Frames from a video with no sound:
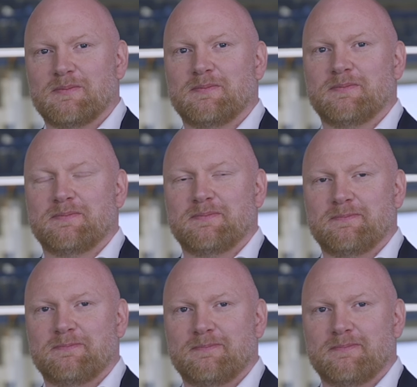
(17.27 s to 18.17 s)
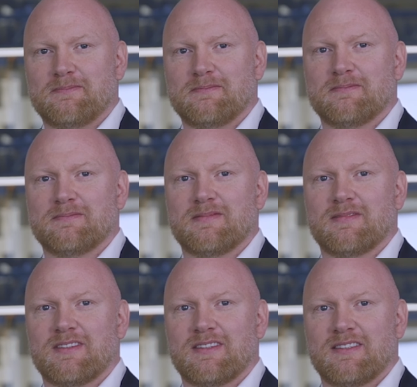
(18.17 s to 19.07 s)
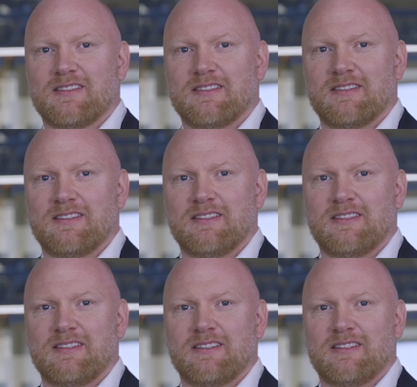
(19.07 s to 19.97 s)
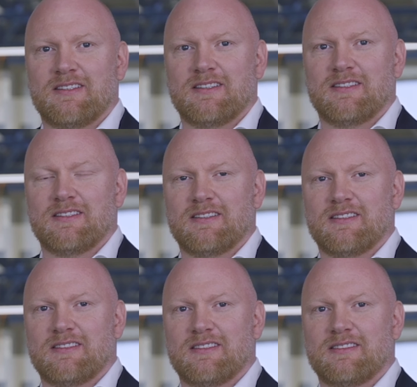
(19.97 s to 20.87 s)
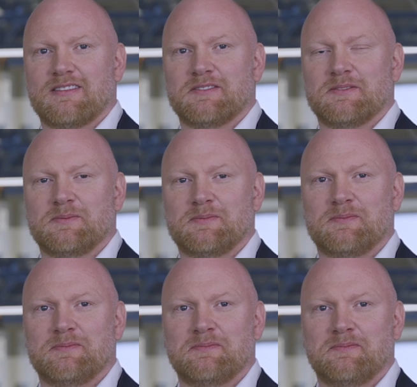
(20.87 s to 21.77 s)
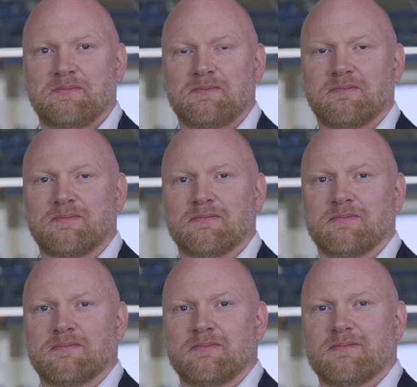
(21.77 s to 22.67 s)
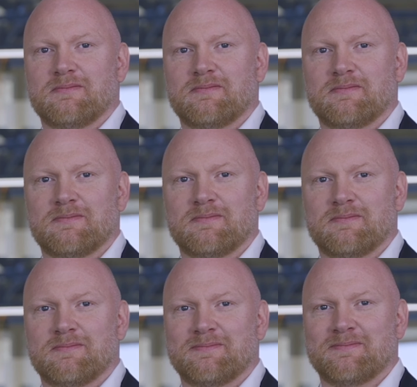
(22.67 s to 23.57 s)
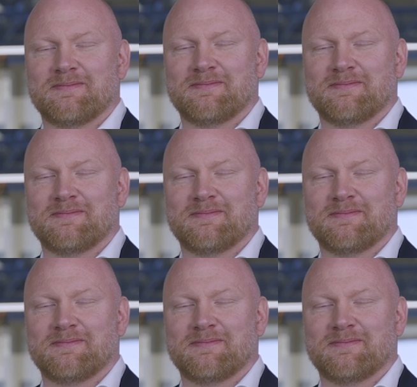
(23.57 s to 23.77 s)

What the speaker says: [no speech]